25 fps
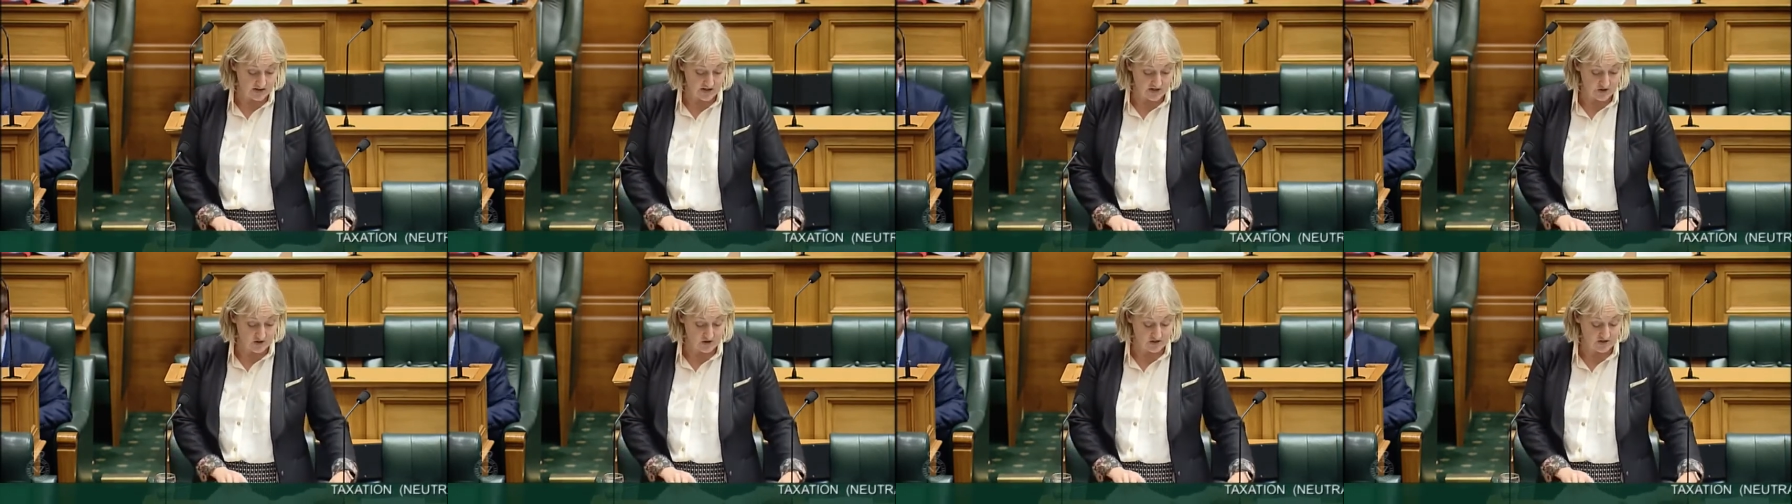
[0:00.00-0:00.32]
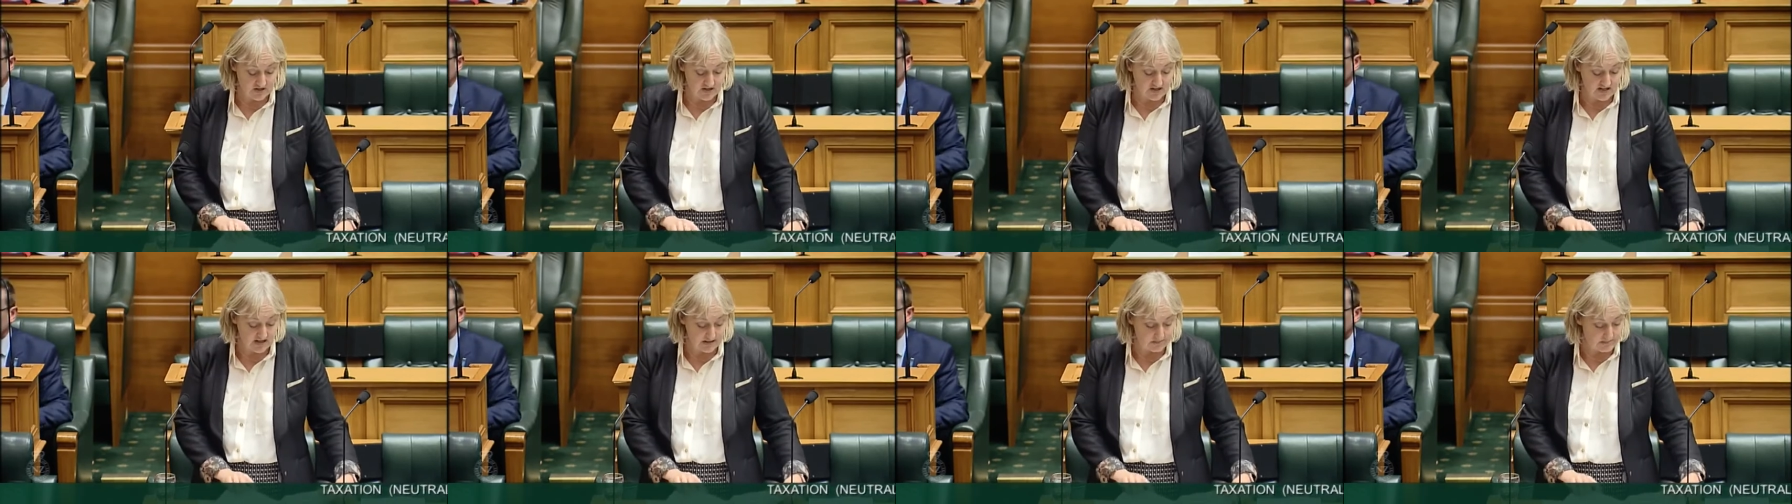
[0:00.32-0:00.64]

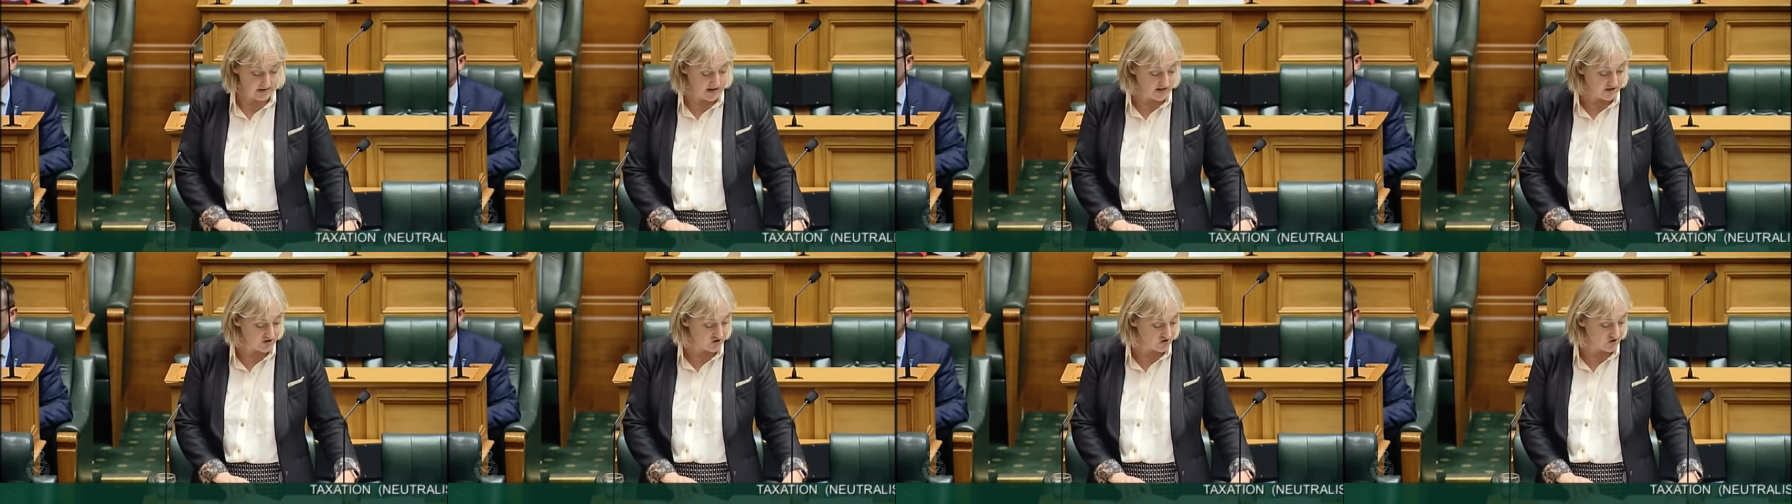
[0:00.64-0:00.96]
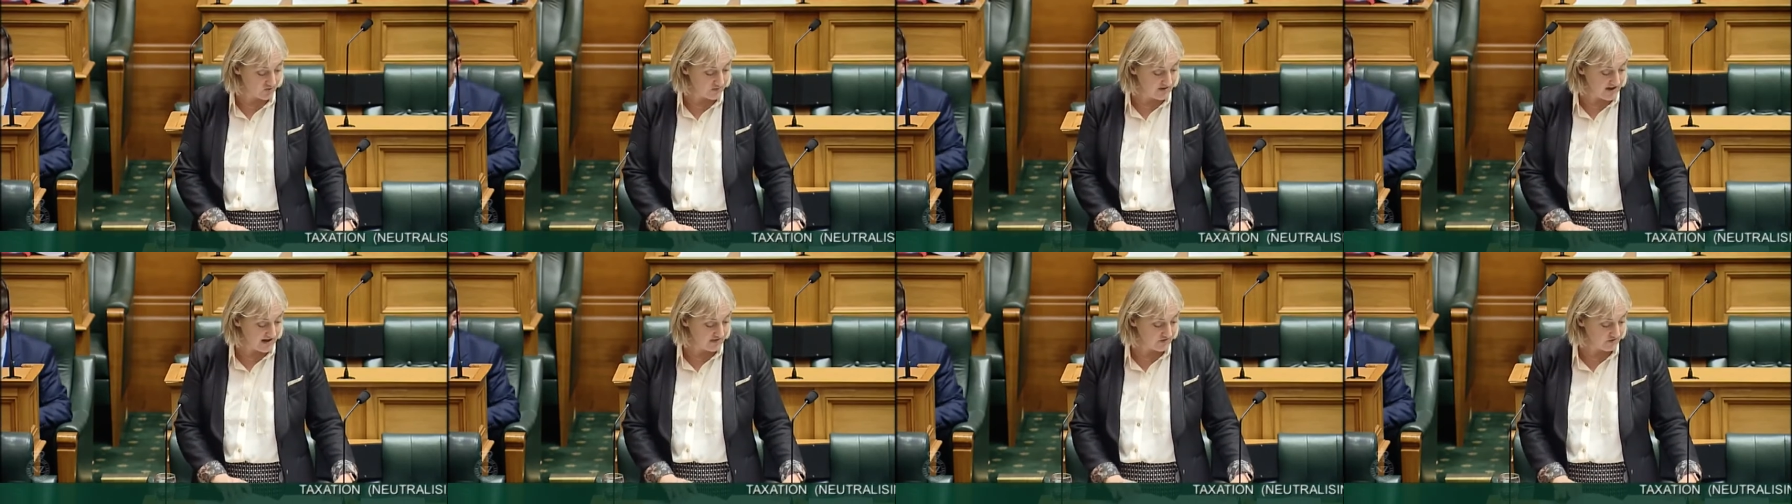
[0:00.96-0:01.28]
interest in making sure
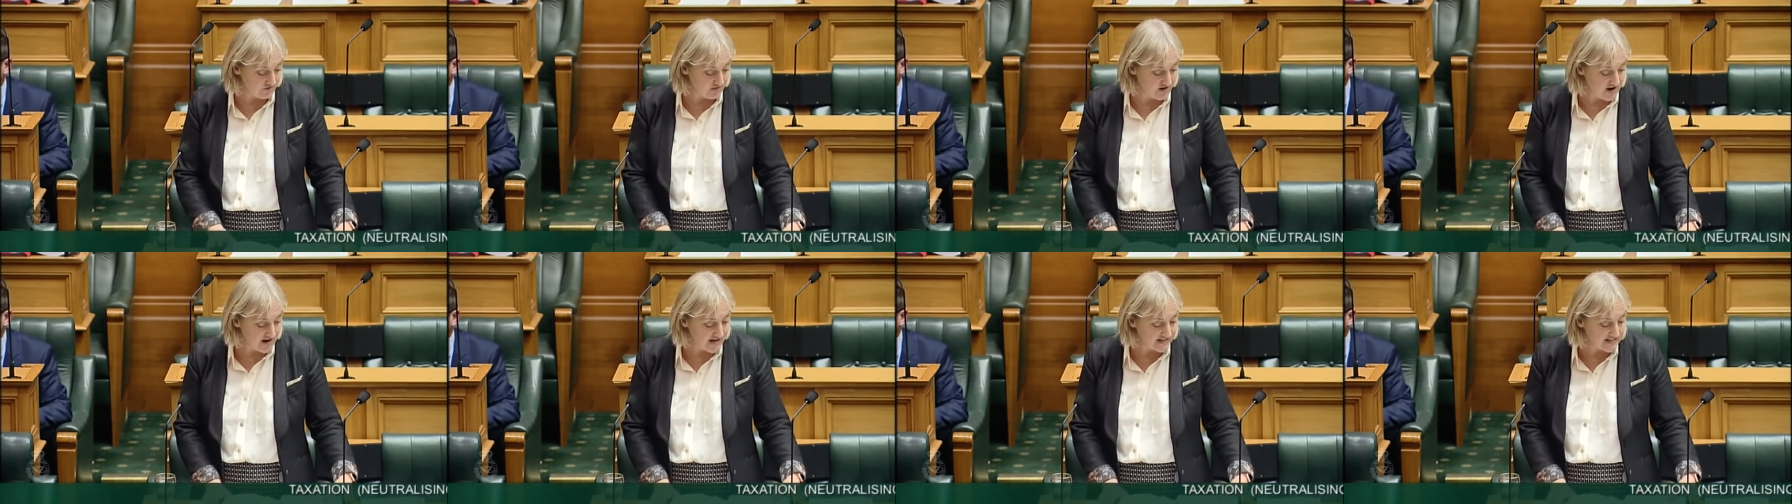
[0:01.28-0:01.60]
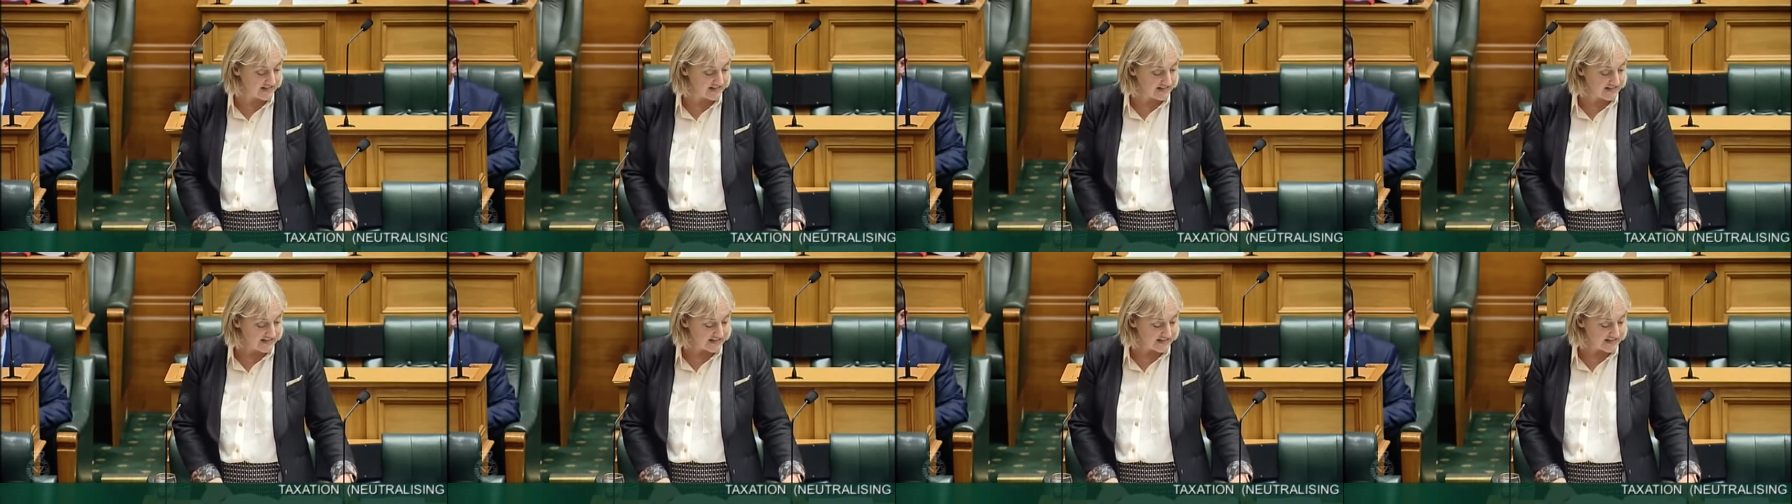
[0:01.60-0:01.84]
we have it right.